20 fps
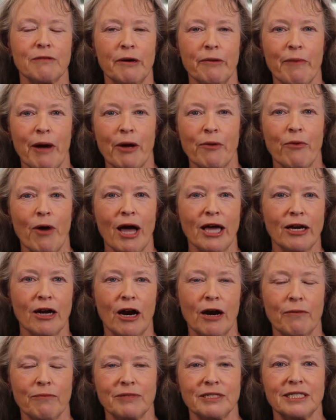so my right
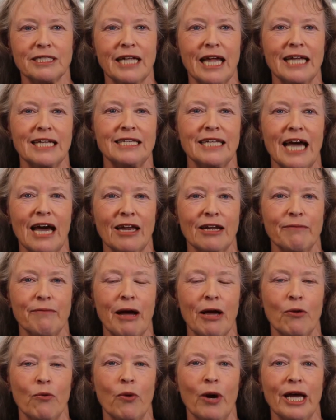arm stayed down at
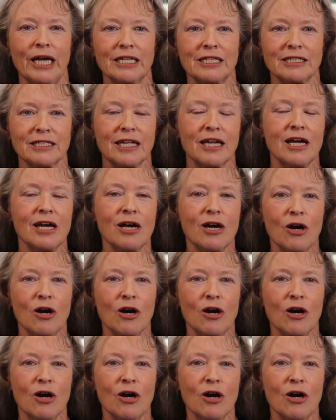my waist.